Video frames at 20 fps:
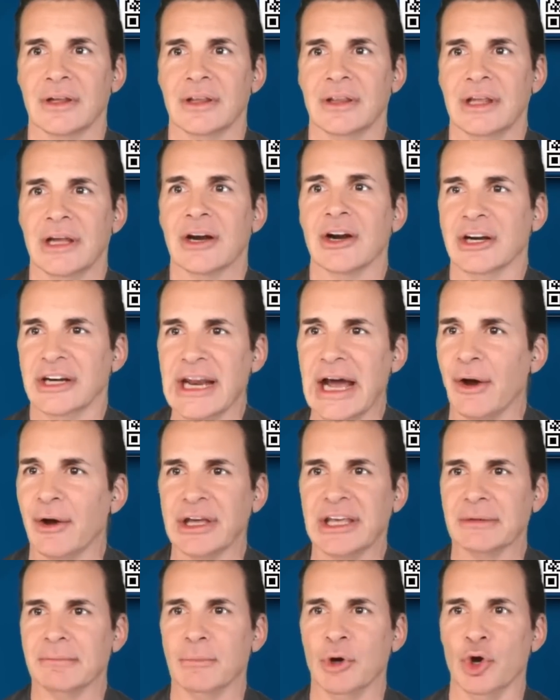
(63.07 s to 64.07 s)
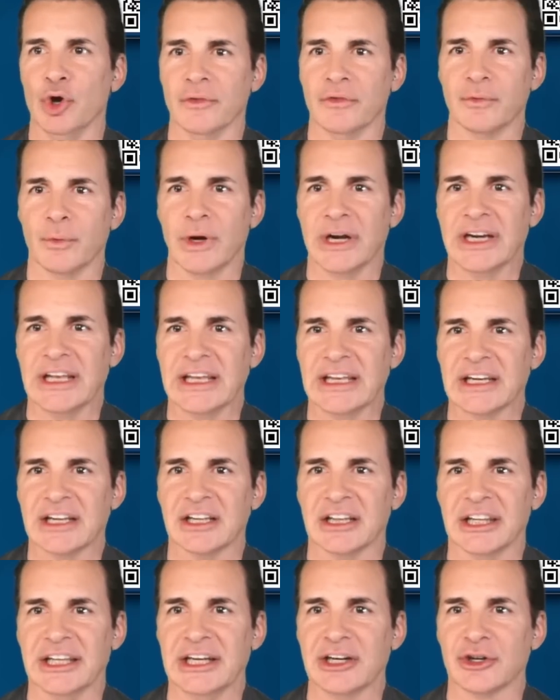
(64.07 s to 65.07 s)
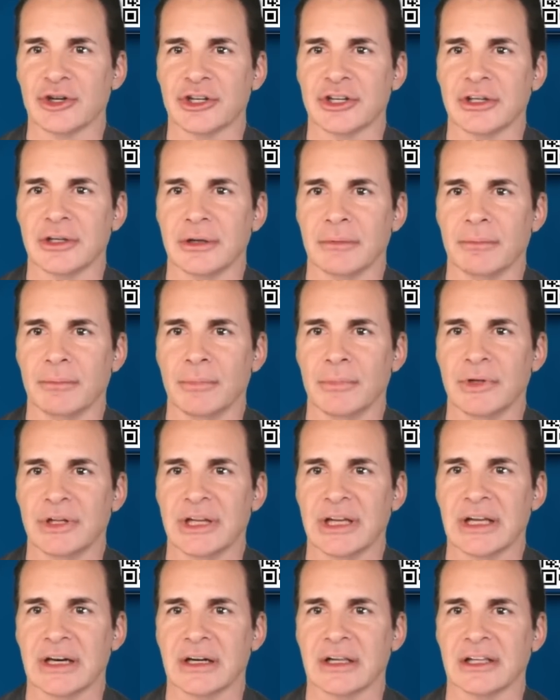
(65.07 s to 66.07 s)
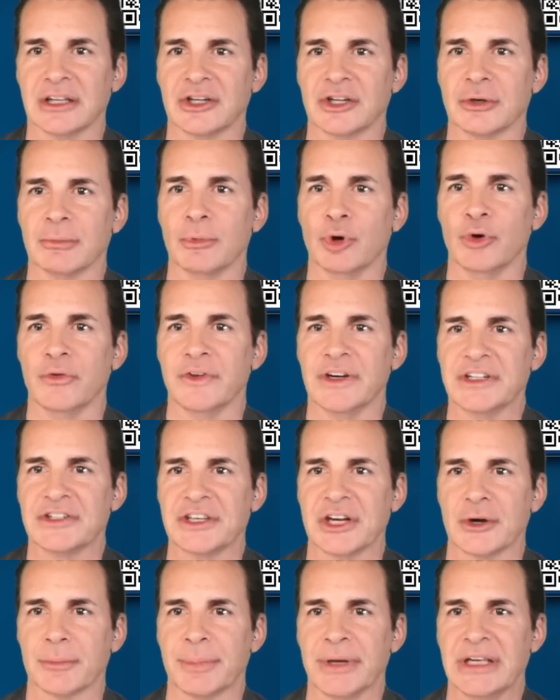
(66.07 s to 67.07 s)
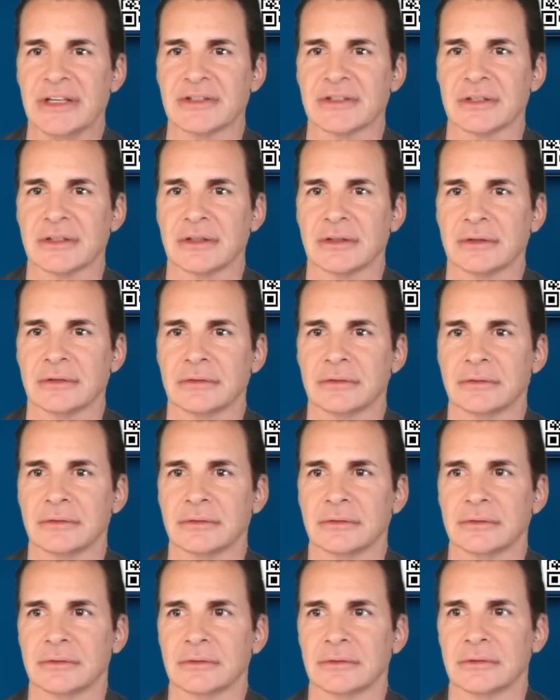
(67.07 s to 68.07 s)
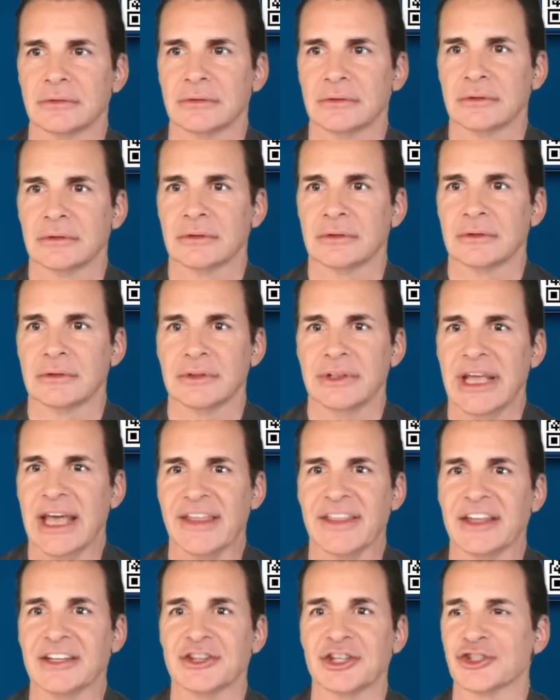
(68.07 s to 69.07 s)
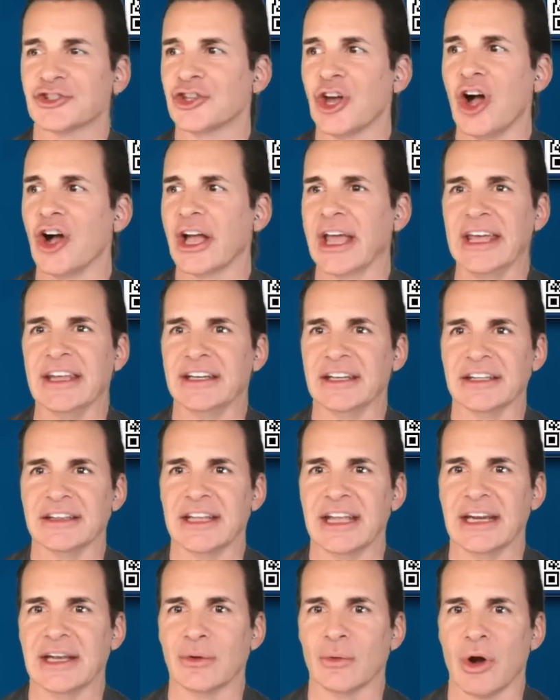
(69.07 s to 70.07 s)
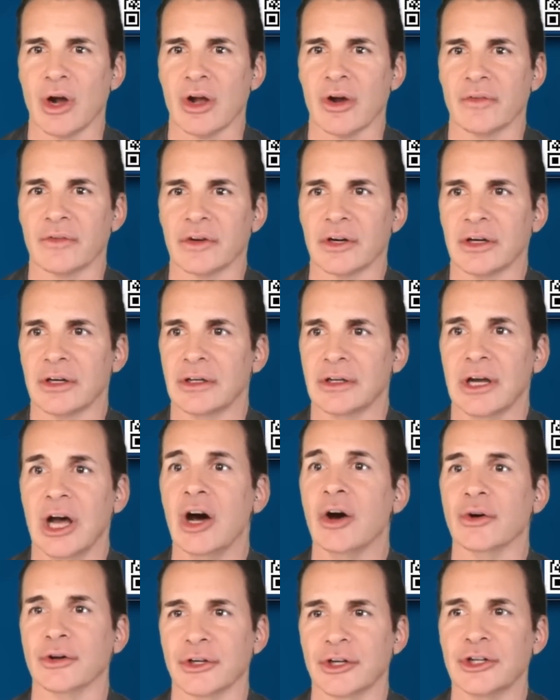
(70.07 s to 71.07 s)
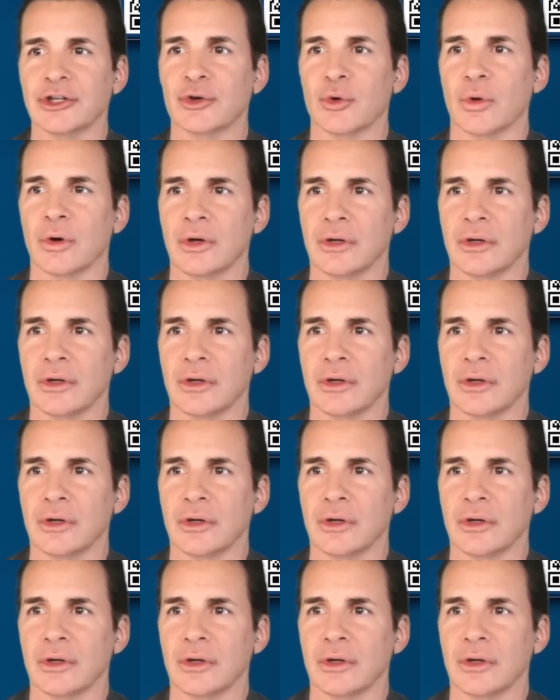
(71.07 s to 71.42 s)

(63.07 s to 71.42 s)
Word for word: There now he can move. What do you get cleared? To, get cleared to move in his earpiece? Yeah, that, the song ended. Then he can walk over. Oh, Thank good. Thank